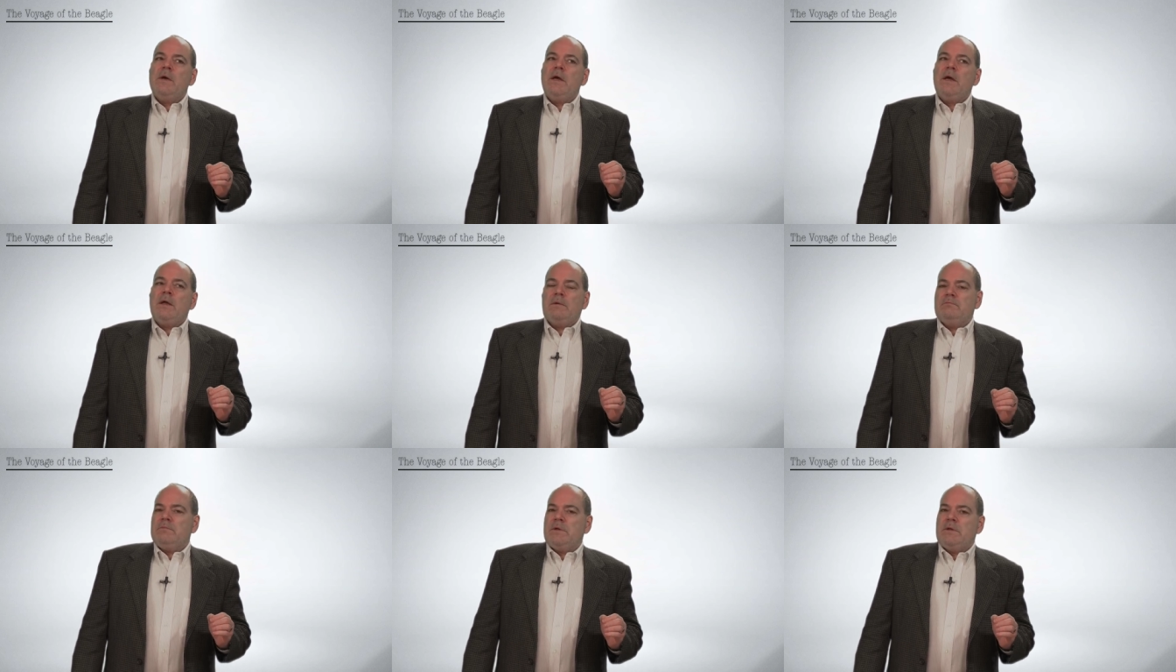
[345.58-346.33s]

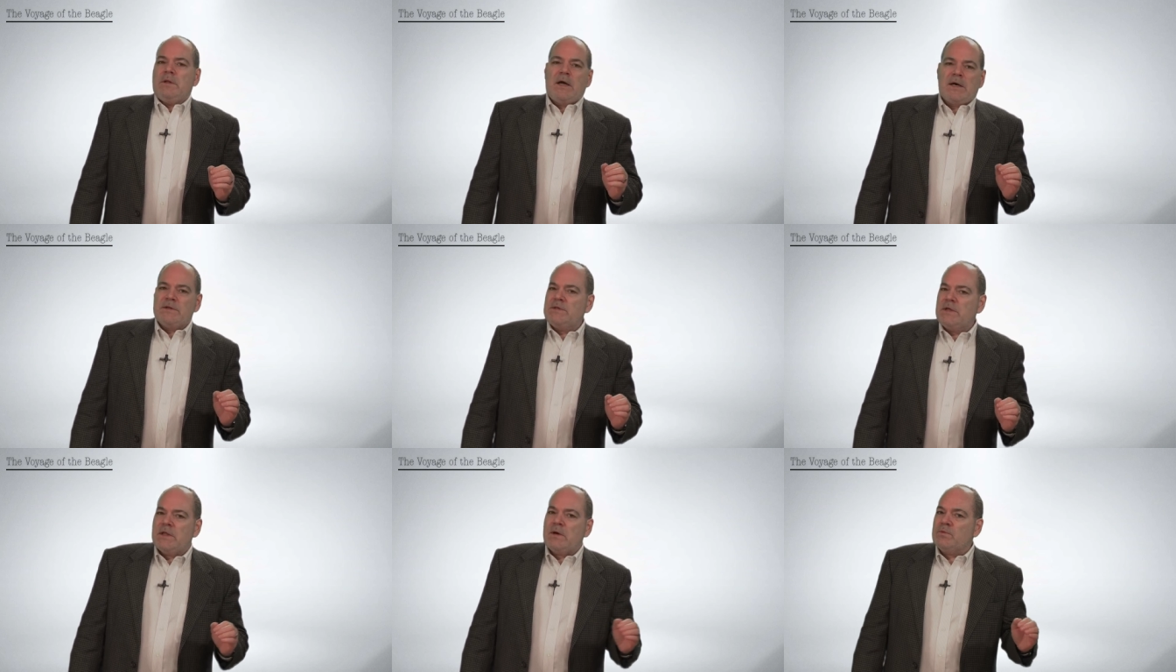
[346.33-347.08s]
And, and like I
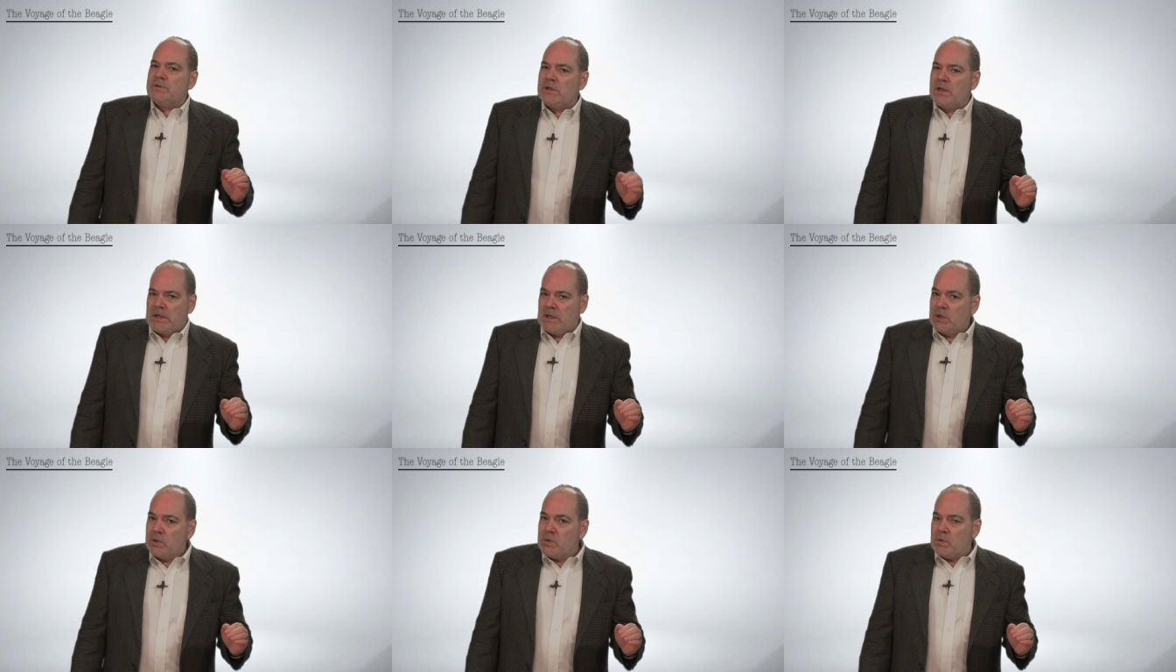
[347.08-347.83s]
said, that was
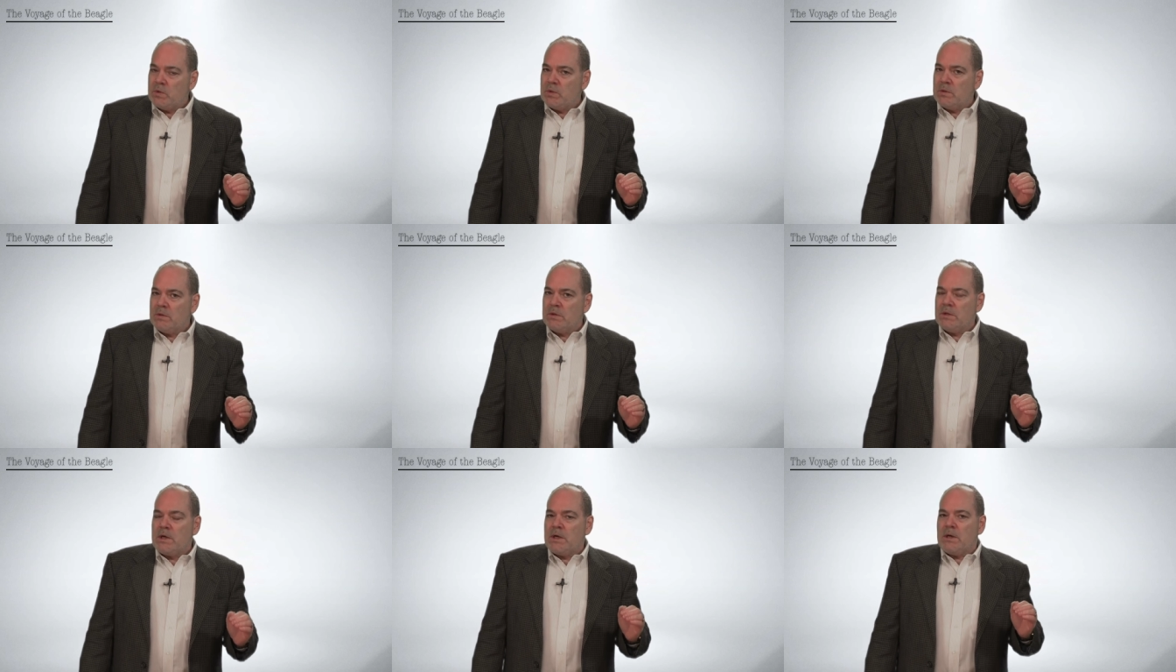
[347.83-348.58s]
nothing new
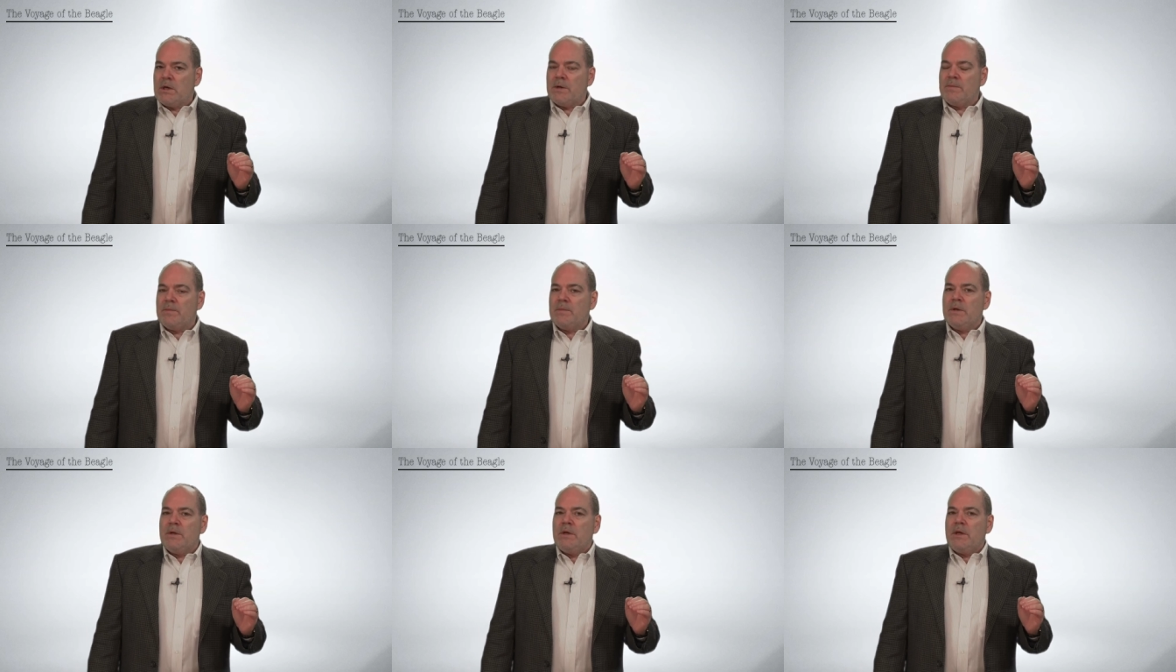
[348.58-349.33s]
um,
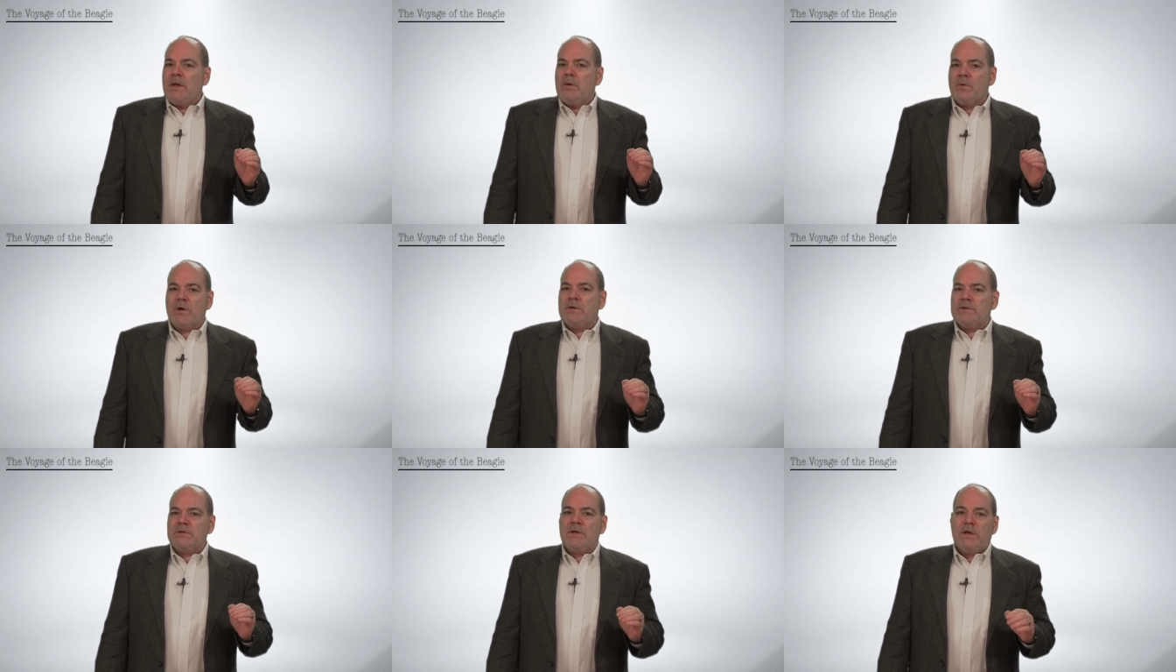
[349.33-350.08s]
and we're going
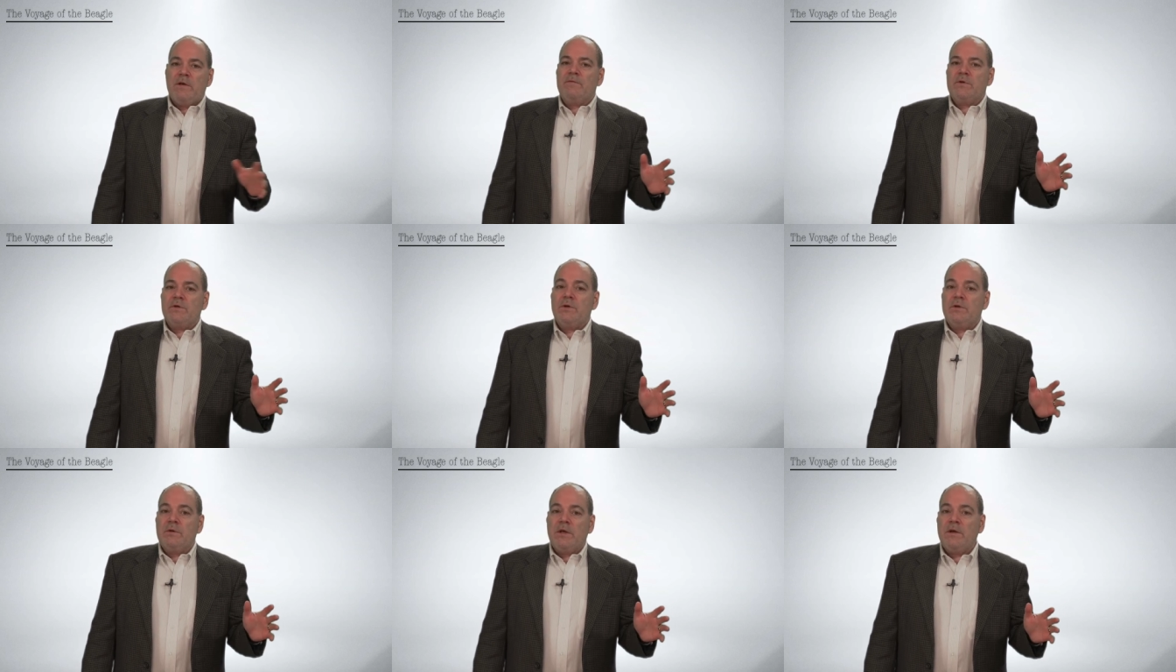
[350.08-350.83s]
to see even,
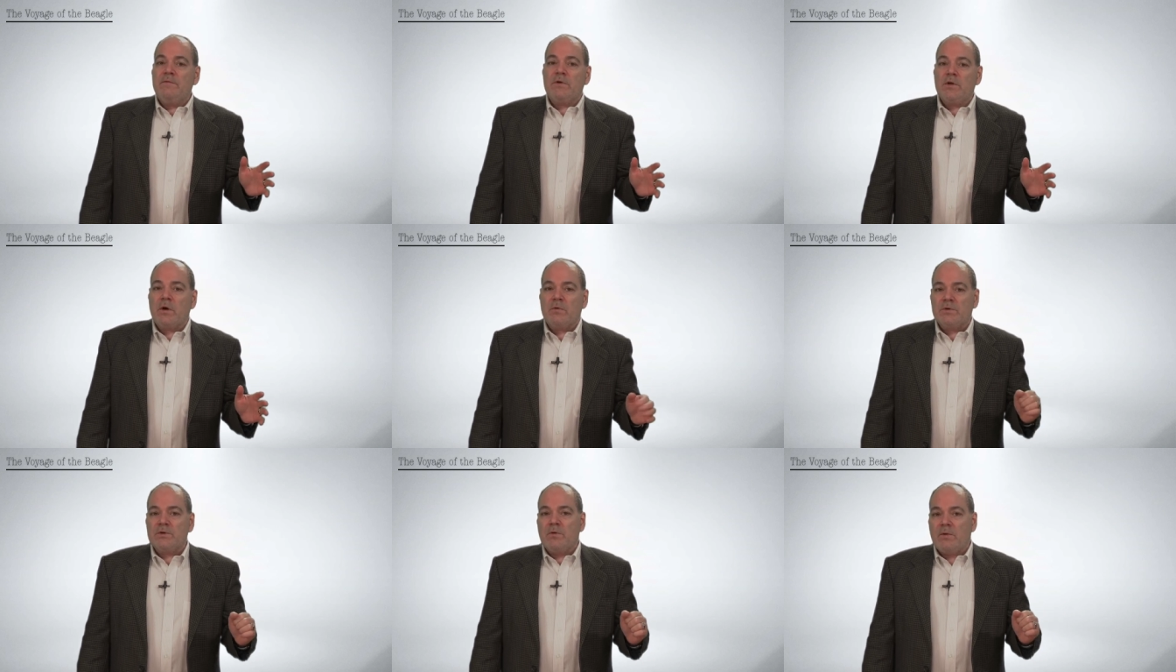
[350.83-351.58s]
even
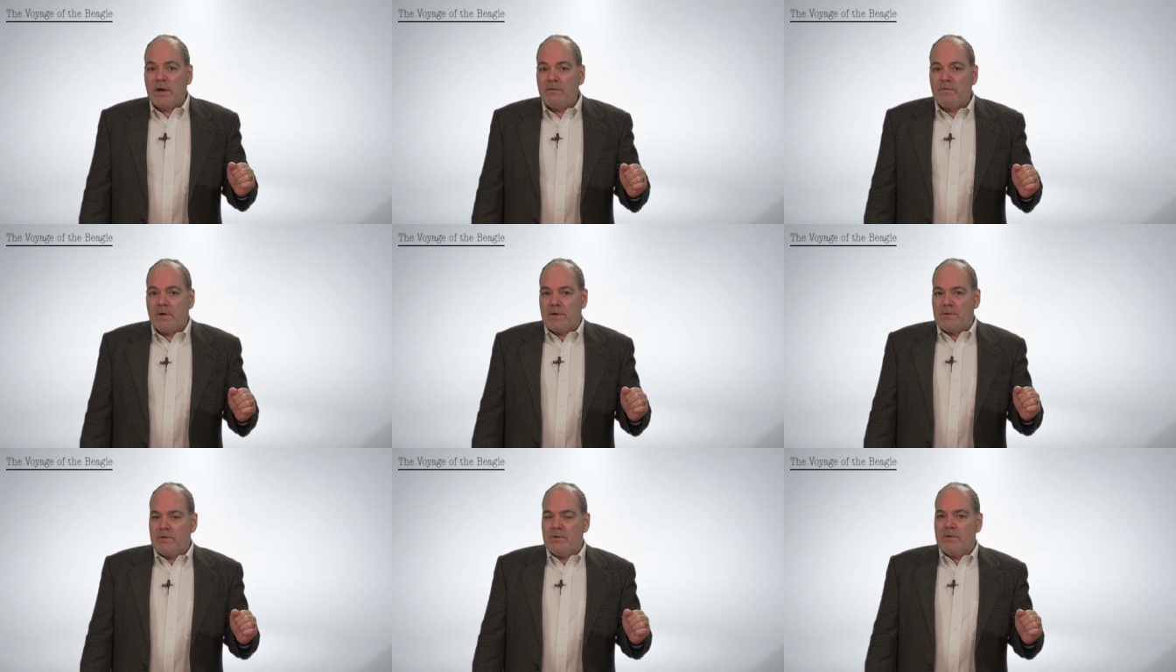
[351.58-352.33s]
Darwin's
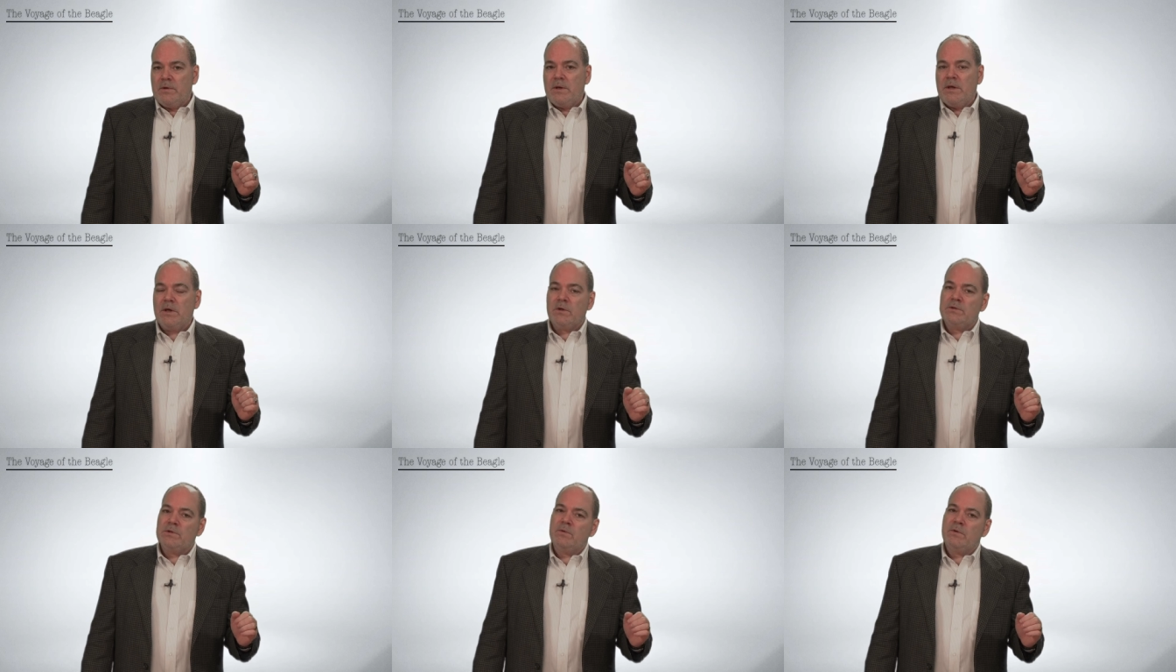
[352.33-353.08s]
grandfather
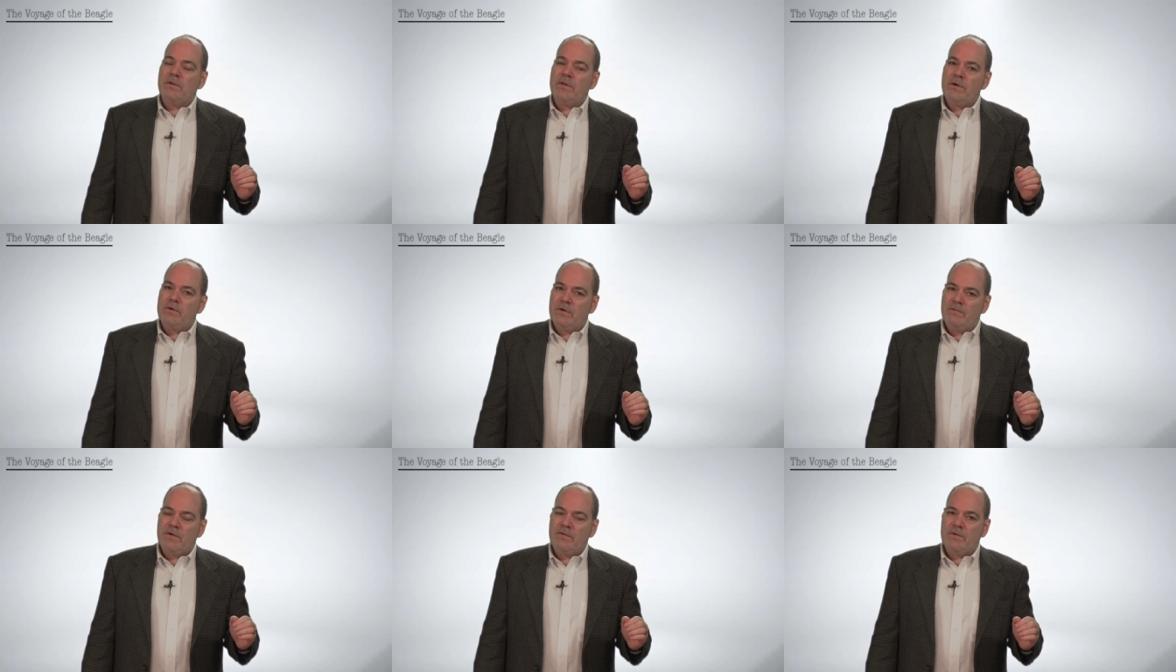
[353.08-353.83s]
held to a theory
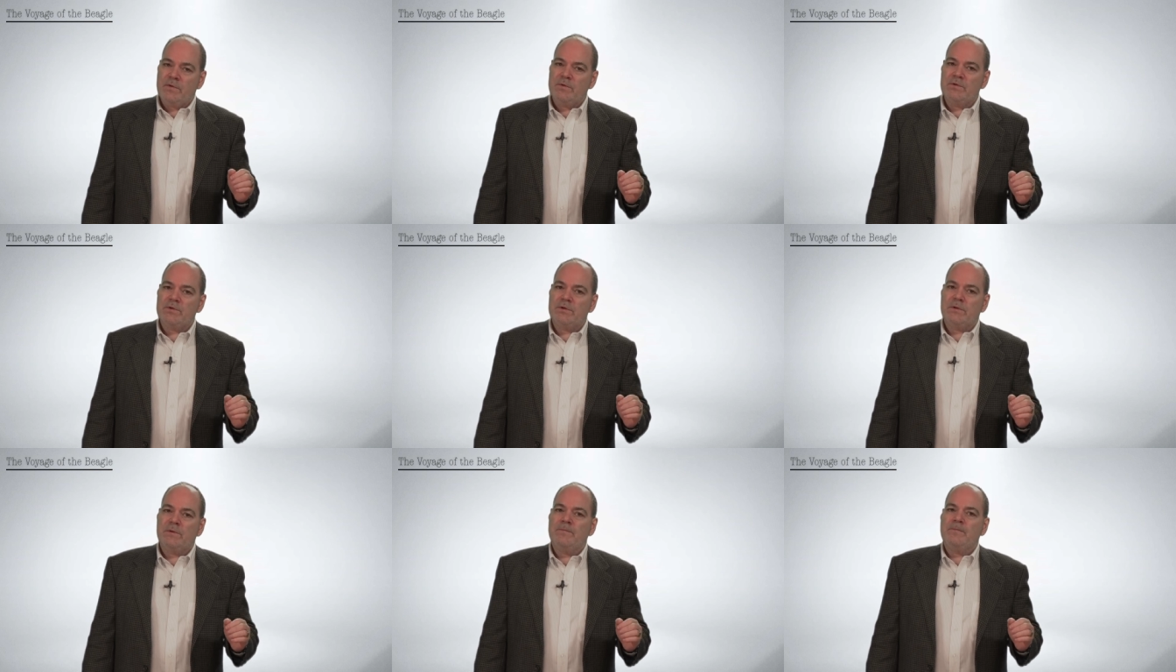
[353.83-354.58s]
of
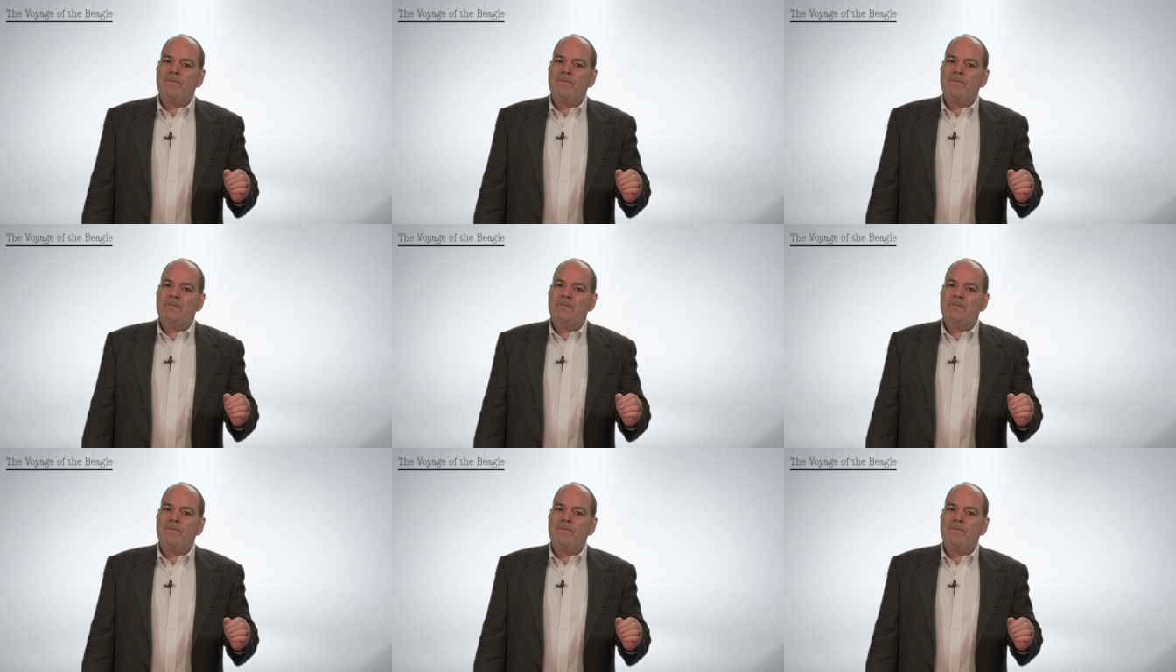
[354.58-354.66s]
evolution.